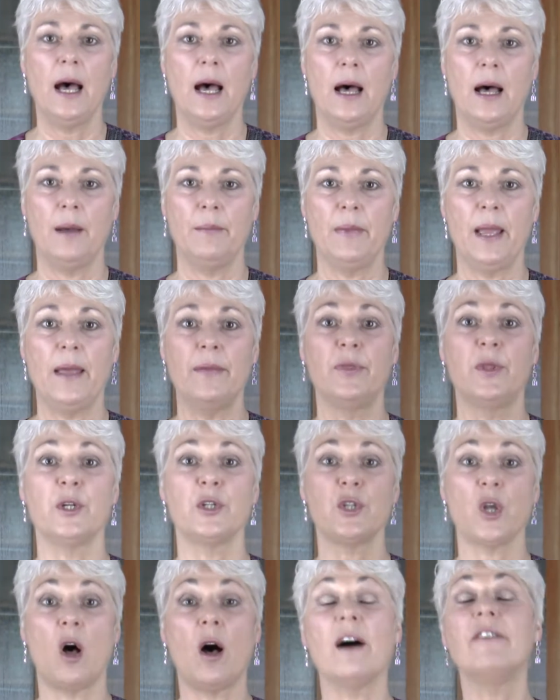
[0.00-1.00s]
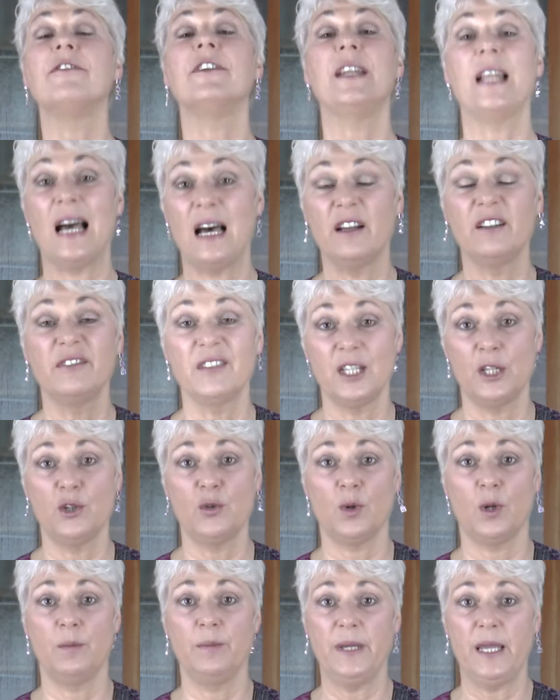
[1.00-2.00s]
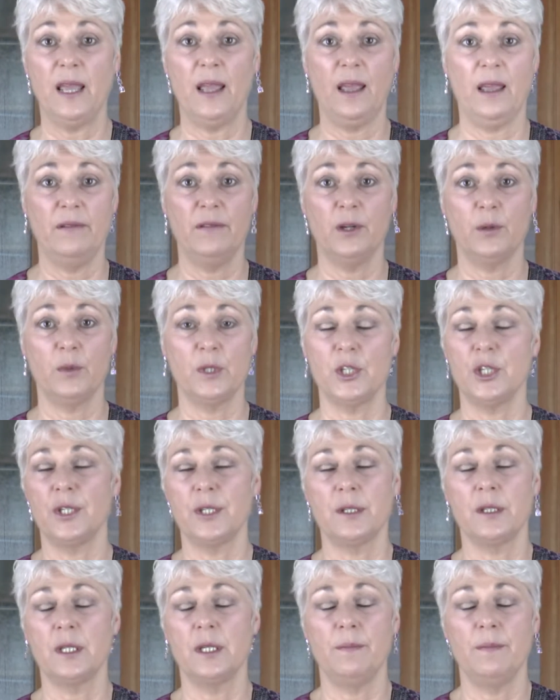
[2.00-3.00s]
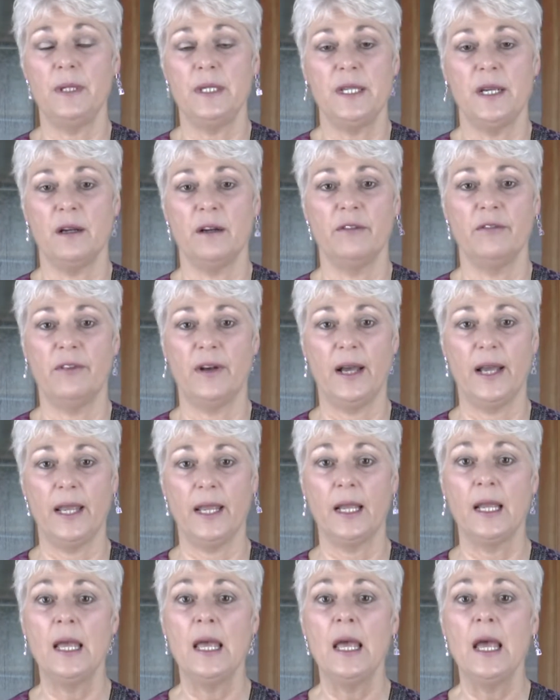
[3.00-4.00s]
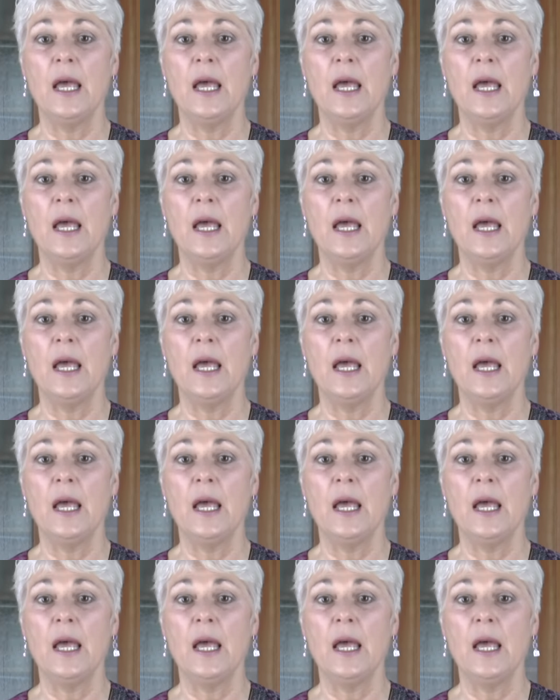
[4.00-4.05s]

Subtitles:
and there's often out of control behavior, which can be terrifying.